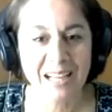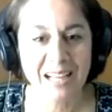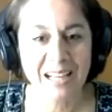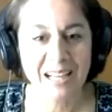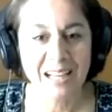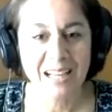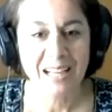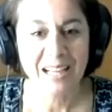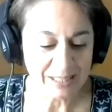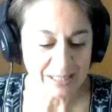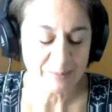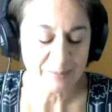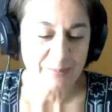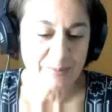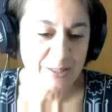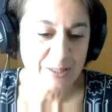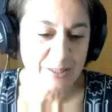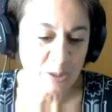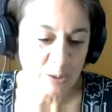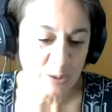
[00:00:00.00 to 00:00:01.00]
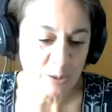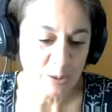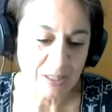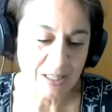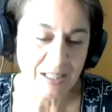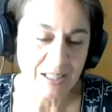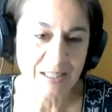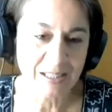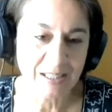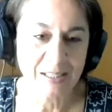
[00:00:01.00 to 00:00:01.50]
Okay, so
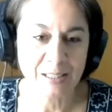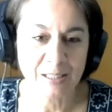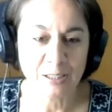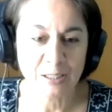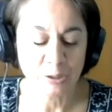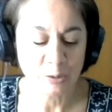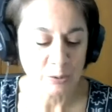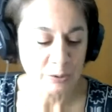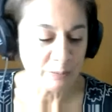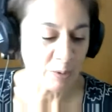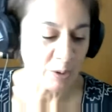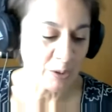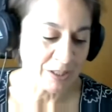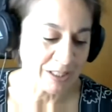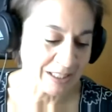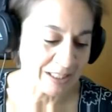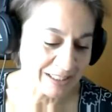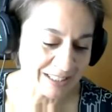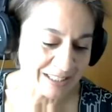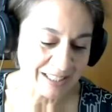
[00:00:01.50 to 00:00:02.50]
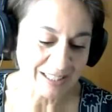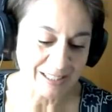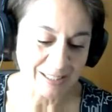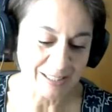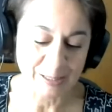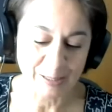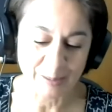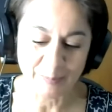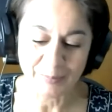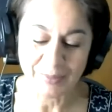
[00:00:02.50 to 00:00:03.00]
good morning,
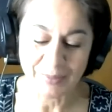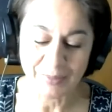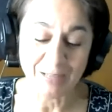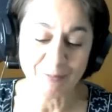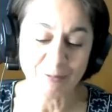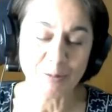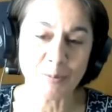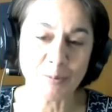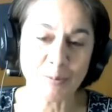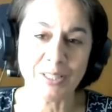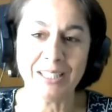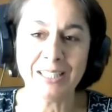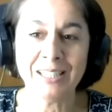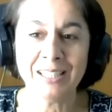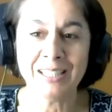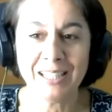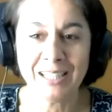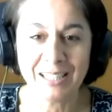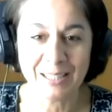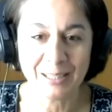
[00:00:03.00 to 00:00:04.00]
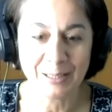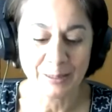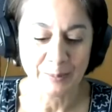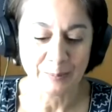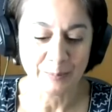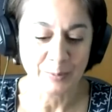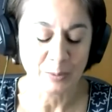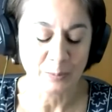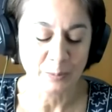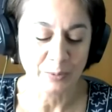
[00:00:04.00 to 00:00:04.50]
everybody.
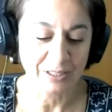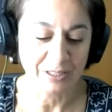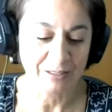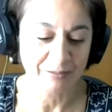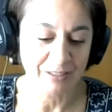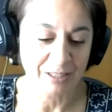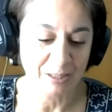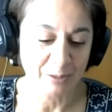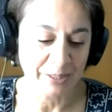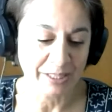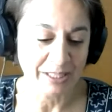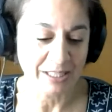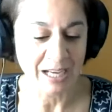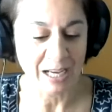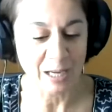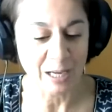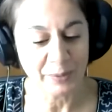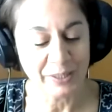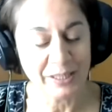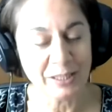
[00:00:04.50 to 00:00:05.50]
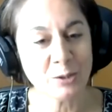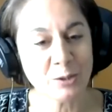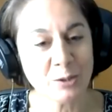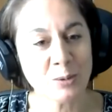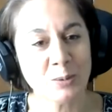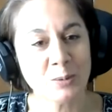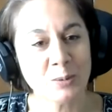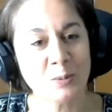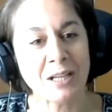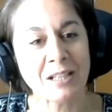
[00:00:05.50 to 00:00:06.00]
We're very happy
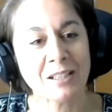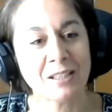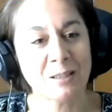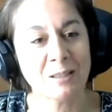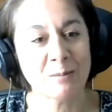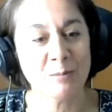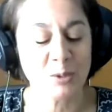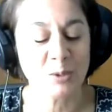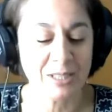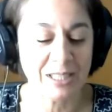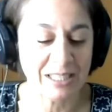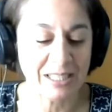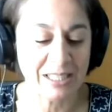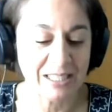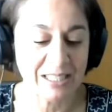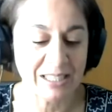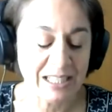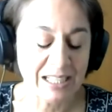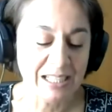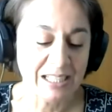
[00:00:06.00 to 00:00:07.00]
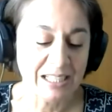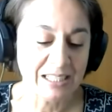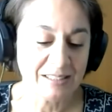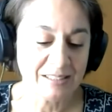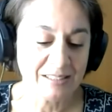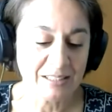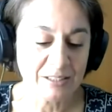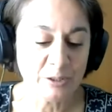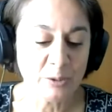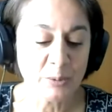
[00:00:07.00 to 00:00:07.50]
to welcome today in
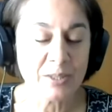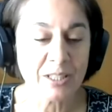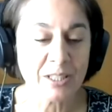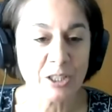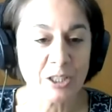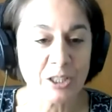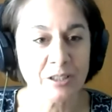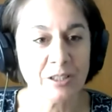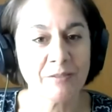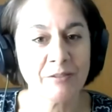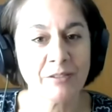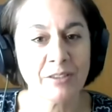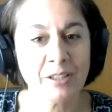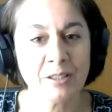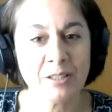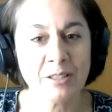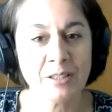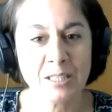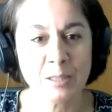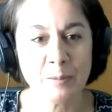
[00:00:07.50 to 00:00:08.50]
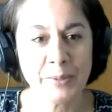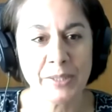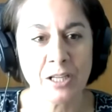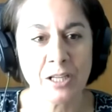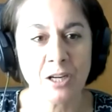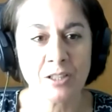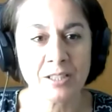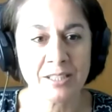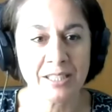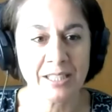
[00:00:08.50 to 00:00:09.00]
this new session of the
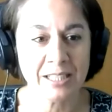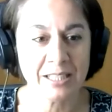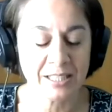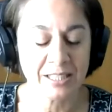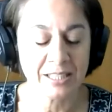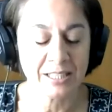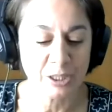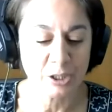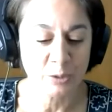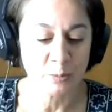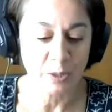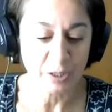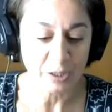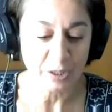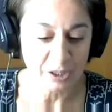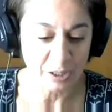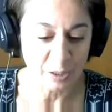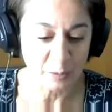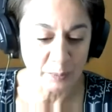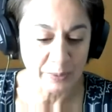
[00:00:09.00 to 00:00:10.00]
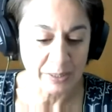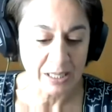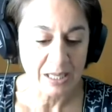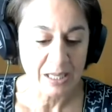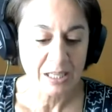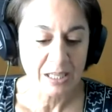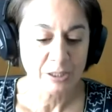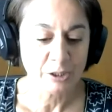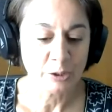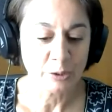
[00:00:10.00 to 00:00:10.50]
CPR CSH workshop,
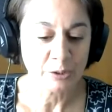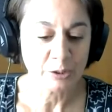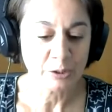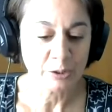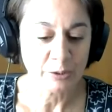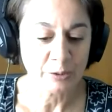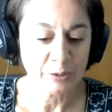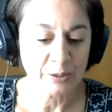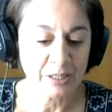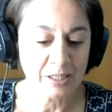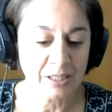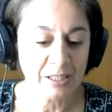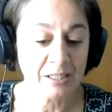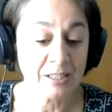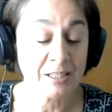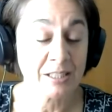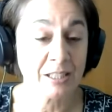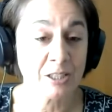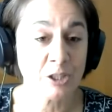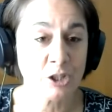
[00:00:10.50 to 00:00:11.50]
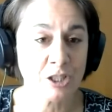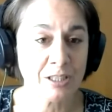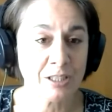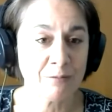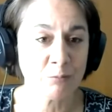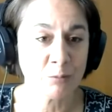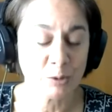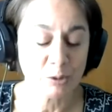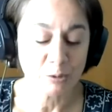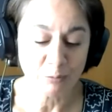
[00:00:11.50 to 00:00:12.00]
Dr. Sanjeev
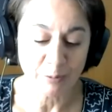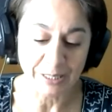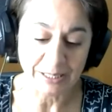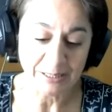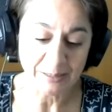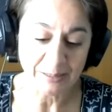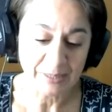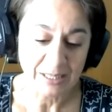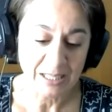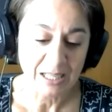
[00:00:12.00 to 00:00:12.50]
Routray.